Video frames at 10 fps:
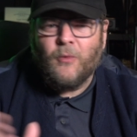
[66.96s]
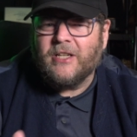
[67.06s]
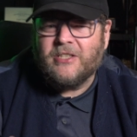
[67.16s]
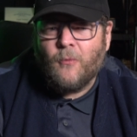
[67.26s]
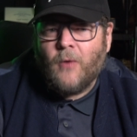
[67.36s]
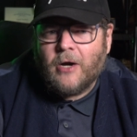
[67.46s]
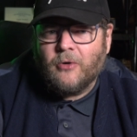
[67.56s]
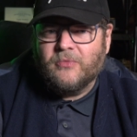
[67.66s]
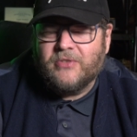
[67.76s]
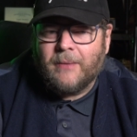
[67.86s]
what is a
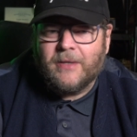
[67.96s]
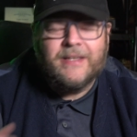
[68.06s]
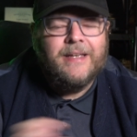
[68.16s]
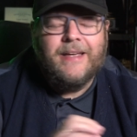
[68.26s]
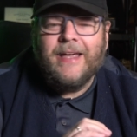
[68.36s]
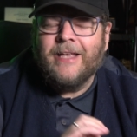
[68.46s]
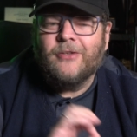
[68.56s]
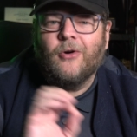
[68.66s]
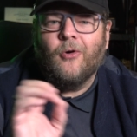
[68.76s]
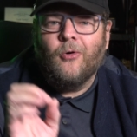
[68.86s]
Wacom tablet? It
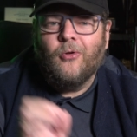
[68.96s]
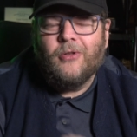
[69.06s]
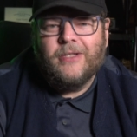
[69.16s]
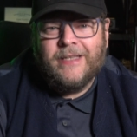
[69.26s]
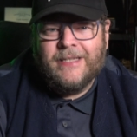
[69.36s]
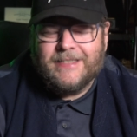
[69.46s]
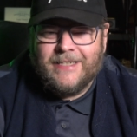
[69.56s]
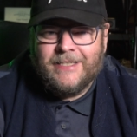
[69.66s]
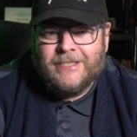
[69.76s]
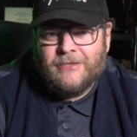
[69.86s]
all is
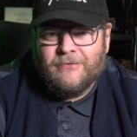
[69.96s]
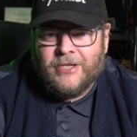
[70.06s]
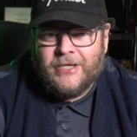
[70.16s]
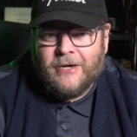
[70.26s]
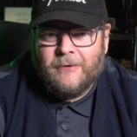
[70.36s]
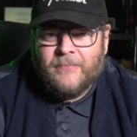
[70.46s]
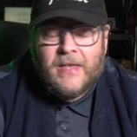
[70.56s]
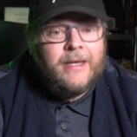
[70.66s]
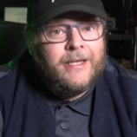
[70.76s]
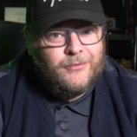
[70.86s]
in this video.
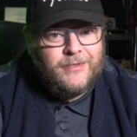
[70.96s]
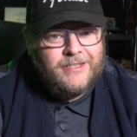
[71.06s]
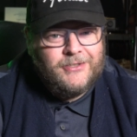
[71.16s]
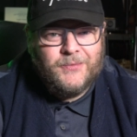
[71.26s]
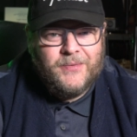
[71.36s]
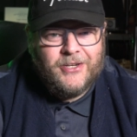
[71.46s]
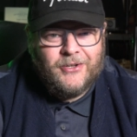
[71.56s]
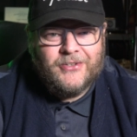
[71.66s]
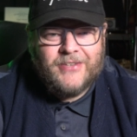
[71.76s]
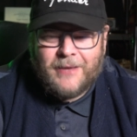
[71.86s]
It really took me a
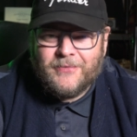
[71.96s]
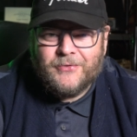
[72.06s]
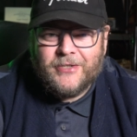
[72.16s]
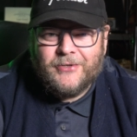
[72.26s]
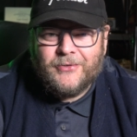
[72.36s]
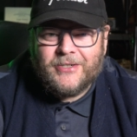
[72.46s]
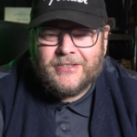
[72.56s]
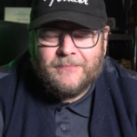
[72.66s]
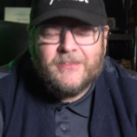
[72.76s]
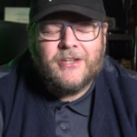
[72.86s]
long time to
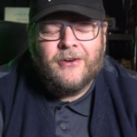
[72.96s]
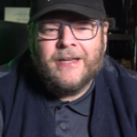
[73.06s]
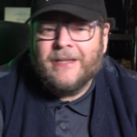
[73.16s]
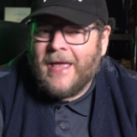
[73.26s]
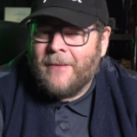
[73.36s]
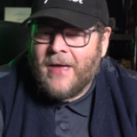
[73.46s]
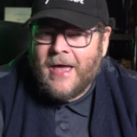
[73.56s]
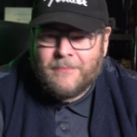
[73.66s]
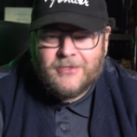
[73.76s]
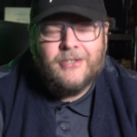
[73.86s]
record, so I am
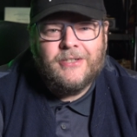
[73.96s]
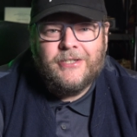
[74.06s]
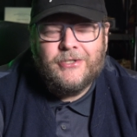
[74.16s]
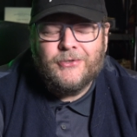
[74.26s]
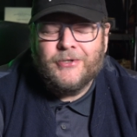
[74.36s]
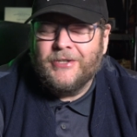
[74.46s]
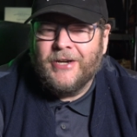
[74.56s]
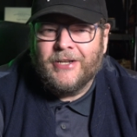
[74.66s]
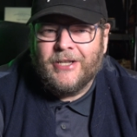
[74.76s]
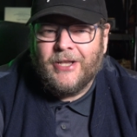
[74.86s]
absolutely sure you're
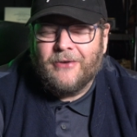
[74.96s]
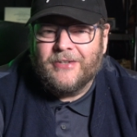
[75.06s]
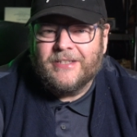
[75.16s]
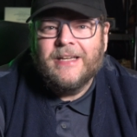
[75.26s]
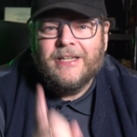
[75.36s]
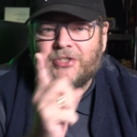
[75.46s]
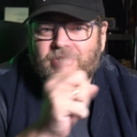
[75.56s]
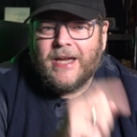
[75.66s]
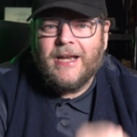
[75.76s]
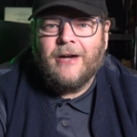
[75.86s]
gonna love it.
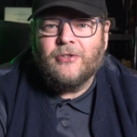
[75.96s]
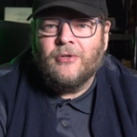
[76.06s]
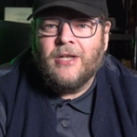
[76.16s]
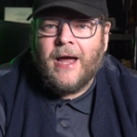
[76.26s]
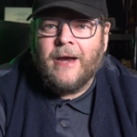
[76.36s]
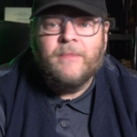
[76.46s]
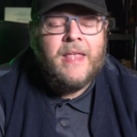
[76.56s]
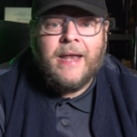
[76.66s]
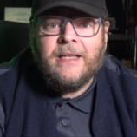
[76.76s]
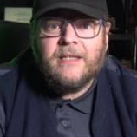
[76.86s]
Check it out online.
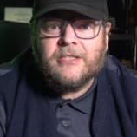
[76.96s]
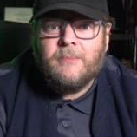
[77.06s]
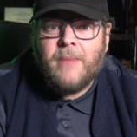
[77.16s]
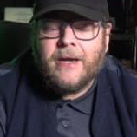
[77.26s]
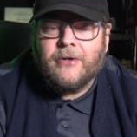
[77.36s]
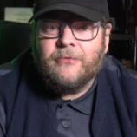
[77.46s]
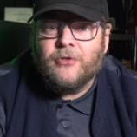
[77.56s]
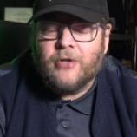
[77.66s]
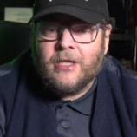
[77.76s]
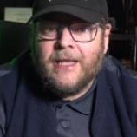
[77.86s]
And it doesn't matter if
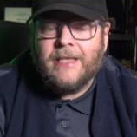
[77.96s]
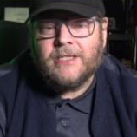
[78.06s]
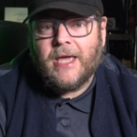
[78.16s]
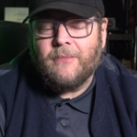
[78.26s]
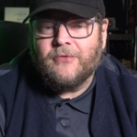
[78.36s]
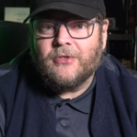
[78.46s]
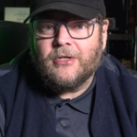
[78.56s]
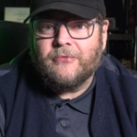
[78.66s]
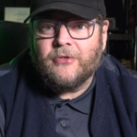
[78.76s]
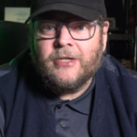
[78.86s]
you're a landscape
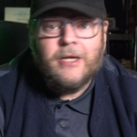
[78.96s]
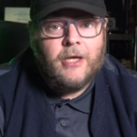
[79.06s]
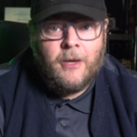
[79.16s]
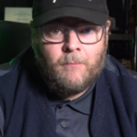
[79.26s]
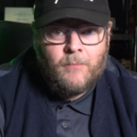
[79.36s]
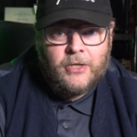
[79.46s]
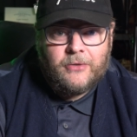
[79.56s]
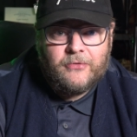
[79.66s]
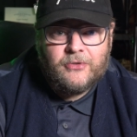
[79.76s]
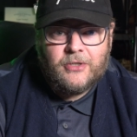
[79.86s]
photographer, a model
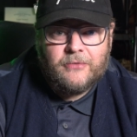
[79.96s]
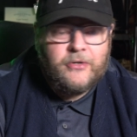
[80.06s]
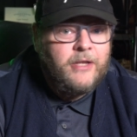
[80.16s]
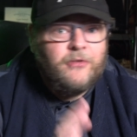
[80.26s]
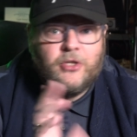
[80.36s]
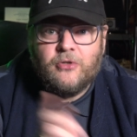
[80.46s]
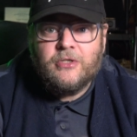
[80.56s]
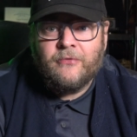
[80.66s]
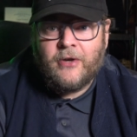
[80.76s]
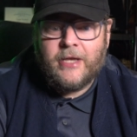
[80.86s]
photographer, if you use
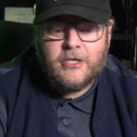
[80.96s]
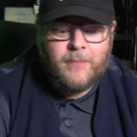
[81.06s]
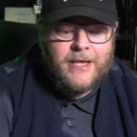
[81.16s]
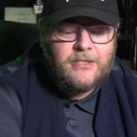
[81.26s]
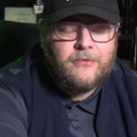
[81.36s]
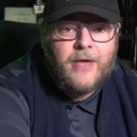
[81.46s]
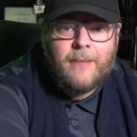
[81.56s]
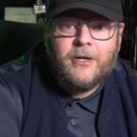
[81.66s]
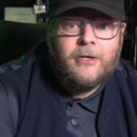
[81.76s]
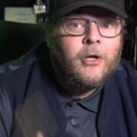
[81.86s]
a very expensive camera,